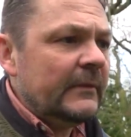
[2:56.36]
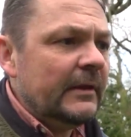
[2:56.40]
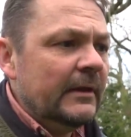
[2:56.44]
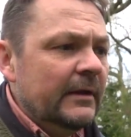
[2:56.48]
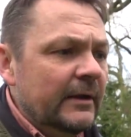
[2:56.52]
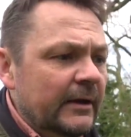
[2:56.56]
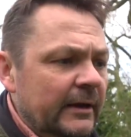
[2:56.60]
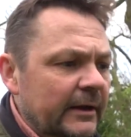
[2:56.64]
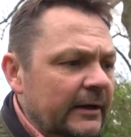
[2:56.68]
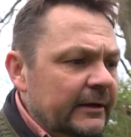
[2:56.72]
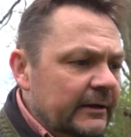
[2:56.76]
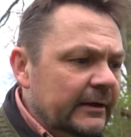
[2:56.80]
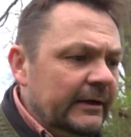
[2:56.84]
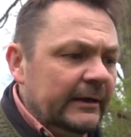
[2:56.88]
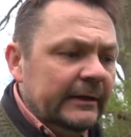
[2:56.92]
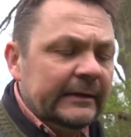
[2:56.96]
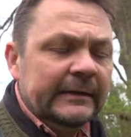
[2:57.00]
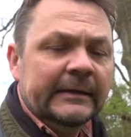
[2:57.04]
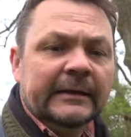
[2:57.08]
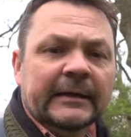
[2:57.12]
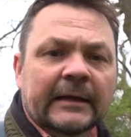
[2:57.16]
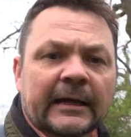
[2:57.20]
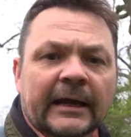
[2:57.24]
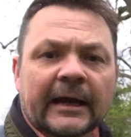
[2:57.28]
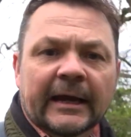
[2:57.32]
Uh,
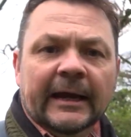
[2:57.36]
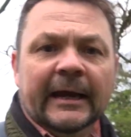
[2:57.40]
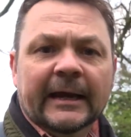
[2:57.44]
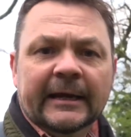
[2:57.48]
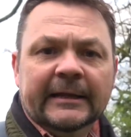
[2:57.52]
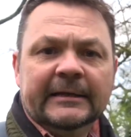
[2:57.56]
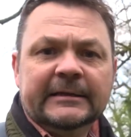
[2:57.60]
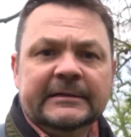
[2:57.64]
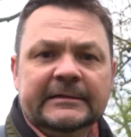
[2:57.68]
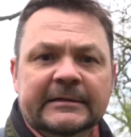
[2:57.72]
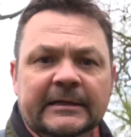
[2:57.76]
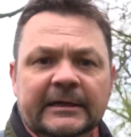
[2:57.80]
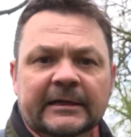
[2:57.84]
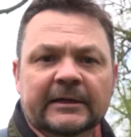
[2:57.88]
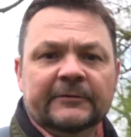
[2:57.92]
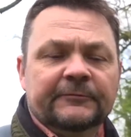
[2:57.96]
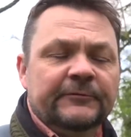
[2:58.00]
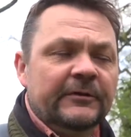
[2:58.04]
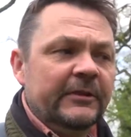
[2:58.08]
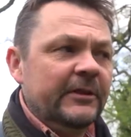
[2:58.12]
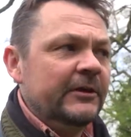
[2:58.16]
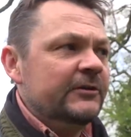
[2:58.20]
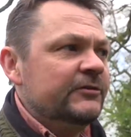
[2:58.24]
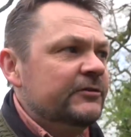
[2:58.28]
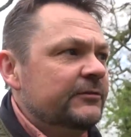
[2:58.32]
and uh,
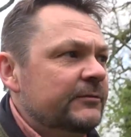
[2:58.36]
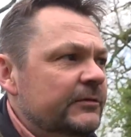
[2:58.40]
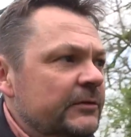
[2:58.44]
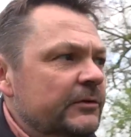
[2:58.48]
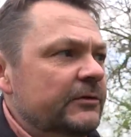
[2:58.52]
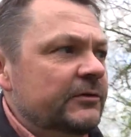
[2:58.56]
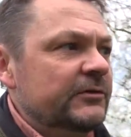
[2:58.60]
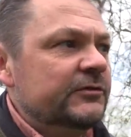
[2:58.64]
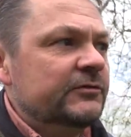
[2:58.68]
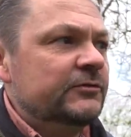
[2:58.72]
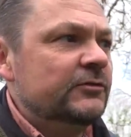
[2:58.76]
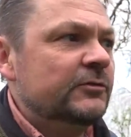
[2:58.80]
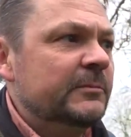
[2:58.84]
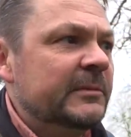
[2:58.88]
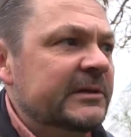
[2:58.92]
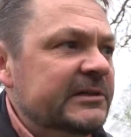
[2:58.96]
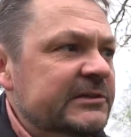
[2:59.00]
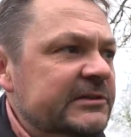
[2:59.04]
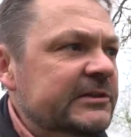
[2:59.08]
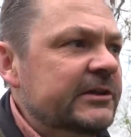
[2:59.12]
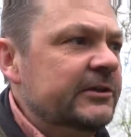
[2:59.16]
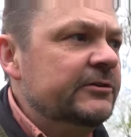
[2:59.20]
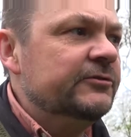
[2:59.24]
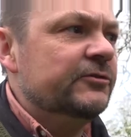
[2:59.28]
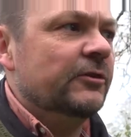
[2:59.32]
for those of you that saw my
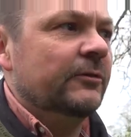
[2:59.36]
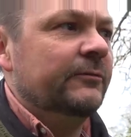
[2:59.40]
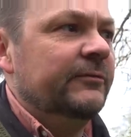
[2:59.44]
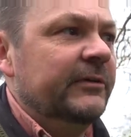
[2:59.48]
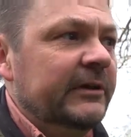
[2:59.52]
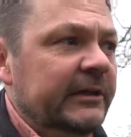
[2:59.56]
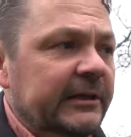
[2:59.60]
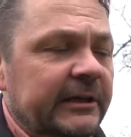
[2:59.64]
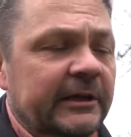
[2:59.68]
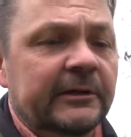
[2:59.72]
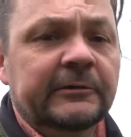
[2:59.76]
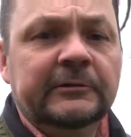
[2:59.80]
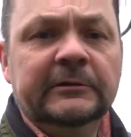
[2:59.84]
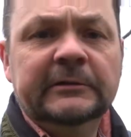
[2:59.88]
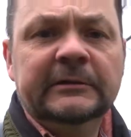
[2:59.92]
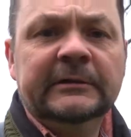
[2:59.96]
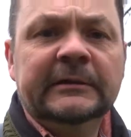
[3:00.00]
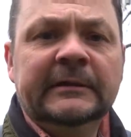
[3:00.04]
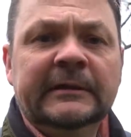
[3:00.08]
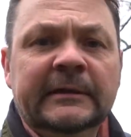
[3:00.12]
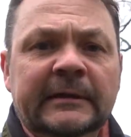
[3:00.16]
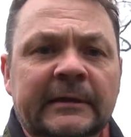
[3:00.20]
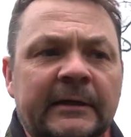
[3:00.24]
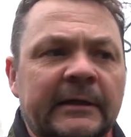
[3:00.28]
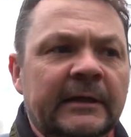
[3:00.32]
snowdrop video,
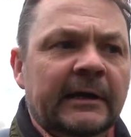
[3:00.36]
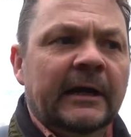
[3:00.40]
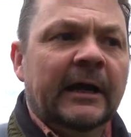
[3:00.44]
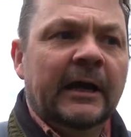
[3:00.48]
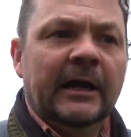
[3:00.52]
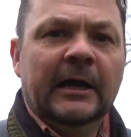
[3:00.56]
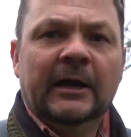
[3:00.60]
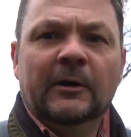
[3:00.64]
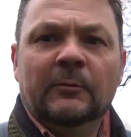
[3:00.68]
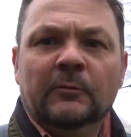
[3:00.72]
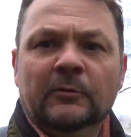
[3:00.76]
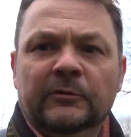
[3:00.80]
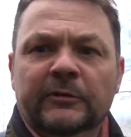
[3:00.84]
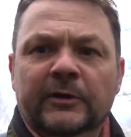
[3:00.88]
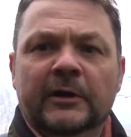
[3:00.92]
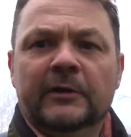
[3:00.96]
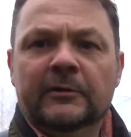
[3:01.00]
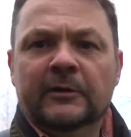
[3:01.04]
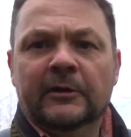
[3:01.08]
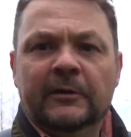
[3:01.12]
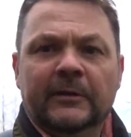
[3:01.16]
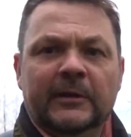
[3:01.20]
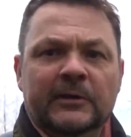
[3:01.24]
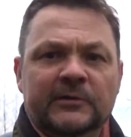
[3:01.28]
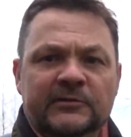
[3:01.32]
uh, will know
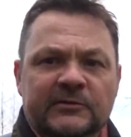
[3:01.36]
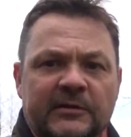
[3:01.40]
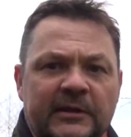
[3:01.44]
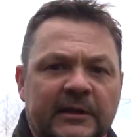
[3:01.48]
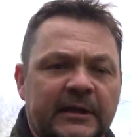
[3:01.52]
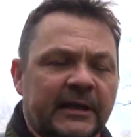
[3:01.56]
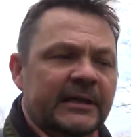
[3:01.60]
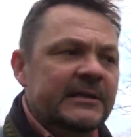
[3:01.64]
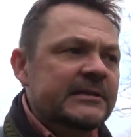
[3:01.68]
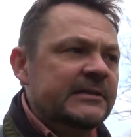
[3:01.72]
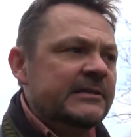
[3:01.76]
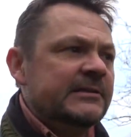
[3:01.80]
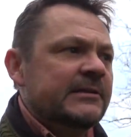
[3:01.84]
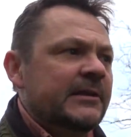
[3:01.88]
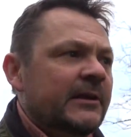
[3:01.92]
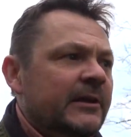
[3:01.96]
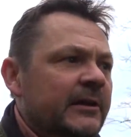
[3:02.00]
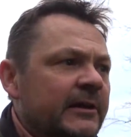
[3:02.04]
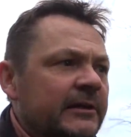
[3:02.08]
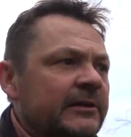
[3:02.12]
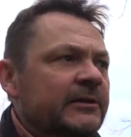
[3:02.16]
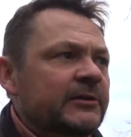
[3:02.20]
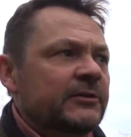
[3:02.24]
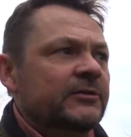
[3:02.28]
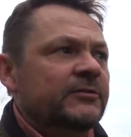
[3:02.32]
that those are the lenses that
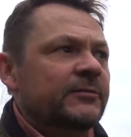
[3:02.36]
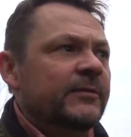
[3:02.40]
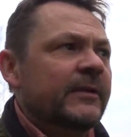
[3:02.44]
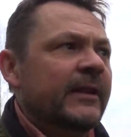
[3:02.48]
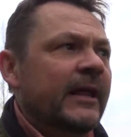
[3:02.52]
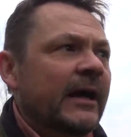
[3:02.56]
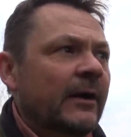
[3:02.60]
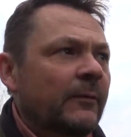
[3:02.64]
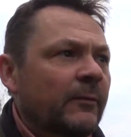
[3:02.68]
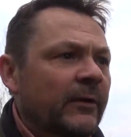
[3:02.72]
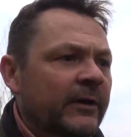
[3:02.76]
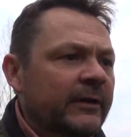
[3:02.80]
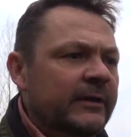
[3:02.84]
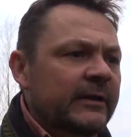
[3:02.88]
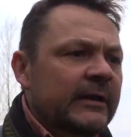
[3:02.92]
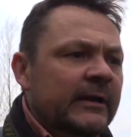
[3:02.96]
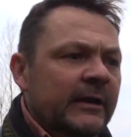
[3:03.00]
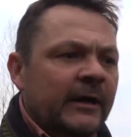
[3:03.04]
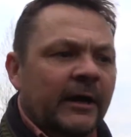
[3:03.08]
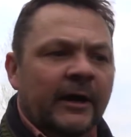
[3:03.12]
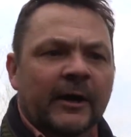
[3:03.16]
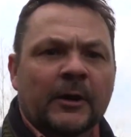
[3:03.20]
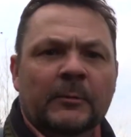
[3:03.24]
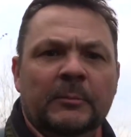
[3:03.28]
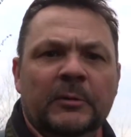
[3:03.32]
I use for that one.
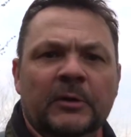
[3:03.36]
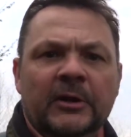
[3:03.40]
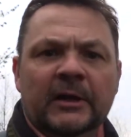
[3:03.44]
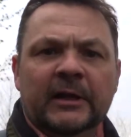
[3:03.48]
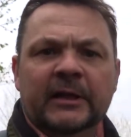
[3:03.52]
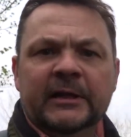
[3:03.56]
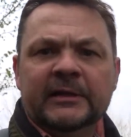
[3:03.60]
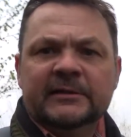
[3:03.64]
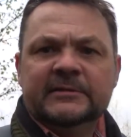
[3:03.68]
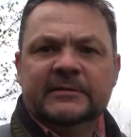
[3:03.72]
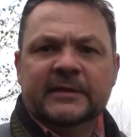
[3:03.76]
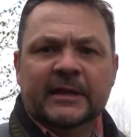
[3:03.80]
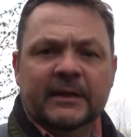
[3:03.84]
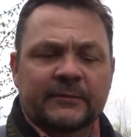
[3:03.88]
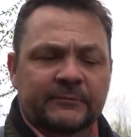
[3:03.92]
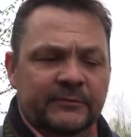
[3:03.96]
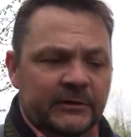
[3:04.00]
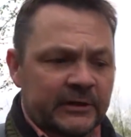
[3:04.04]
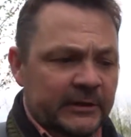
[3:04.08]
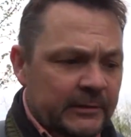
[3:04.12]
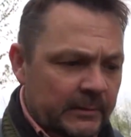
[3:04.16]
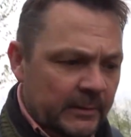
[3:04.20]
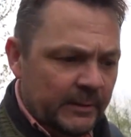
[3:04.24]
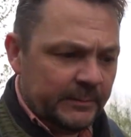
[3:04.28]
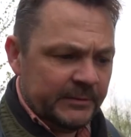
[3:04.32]
And I'll put a link to that
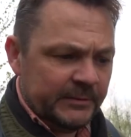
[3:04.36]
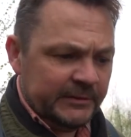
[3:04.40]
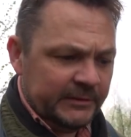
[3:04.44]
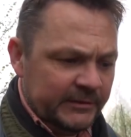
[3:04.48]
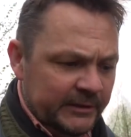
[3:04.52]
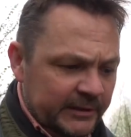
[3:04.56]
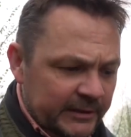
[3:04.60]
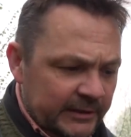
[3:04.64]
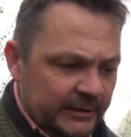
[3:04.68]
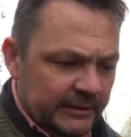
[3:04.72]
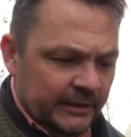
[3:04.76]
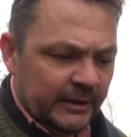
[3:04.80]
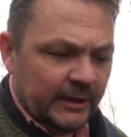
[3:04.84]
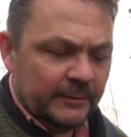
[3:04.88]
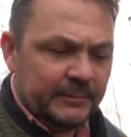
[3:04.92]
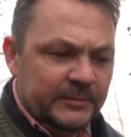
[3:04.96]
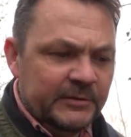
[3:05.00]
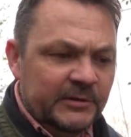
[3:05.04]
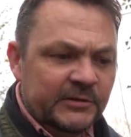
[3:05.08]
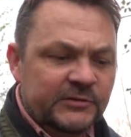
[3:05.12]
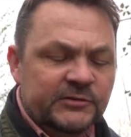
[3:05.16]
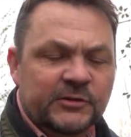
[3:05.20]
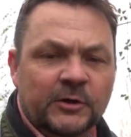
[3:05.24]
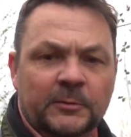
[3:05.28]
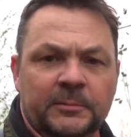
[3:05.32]
video in the, up in
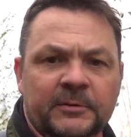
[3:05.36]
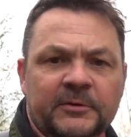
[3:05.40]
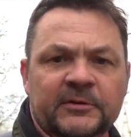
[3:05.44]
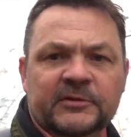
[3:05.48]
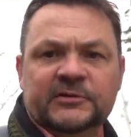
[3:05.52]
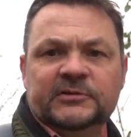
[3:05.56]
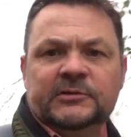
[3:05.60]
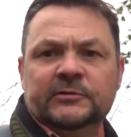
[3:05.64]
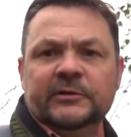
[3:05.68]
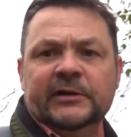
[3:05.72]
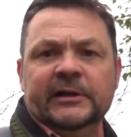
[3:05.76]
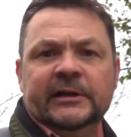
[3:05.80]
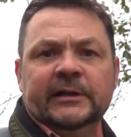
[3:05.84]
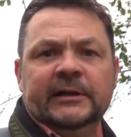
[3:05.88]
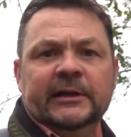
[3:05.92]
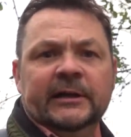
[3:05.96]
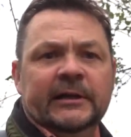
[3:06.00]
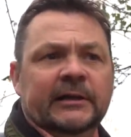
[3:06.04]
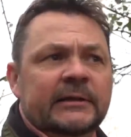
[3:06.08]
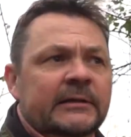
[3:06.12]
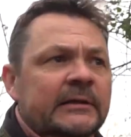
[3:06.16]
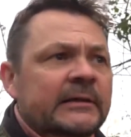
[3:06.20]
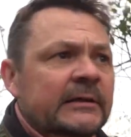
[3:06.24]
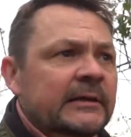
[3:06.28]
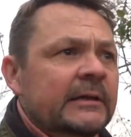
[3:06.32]
the top of the screen here.